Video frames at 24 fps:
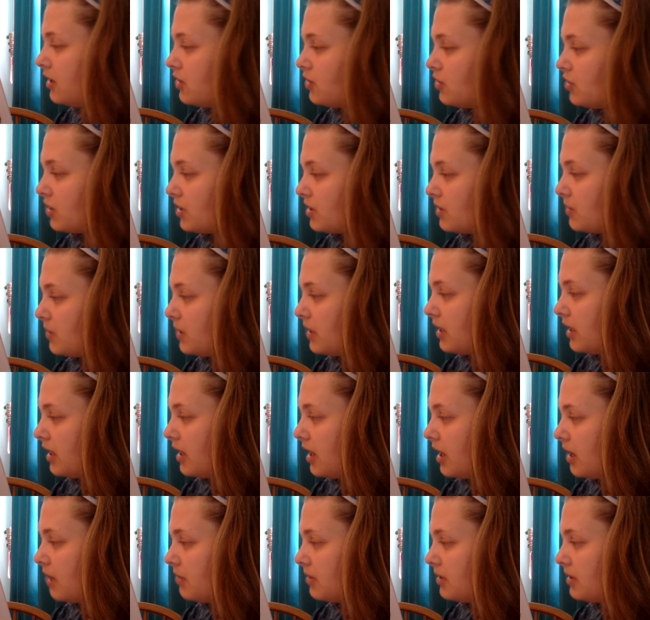Just
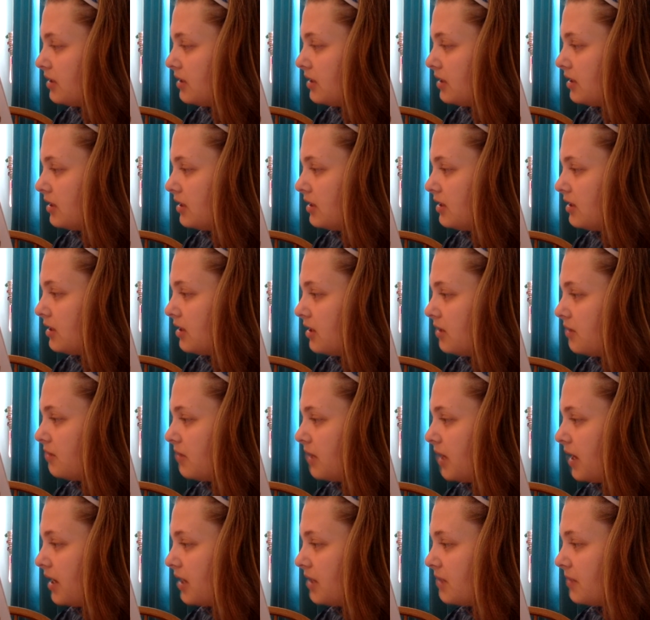waking up, Sidney saw him
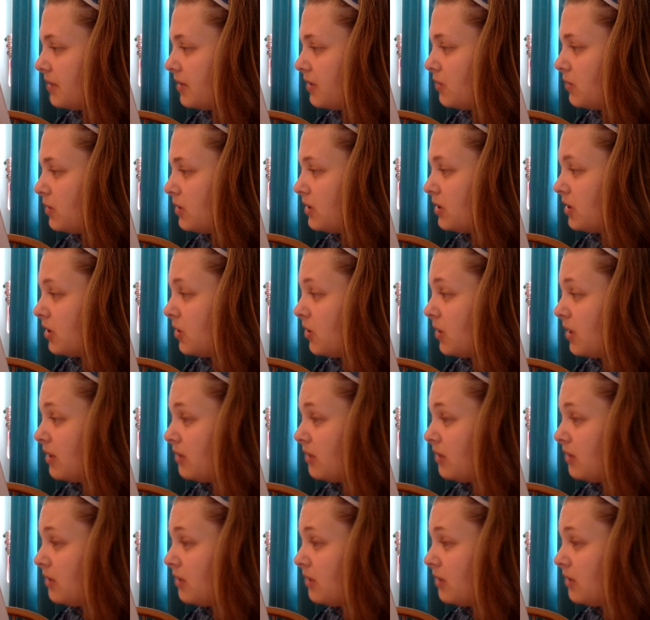pass by the window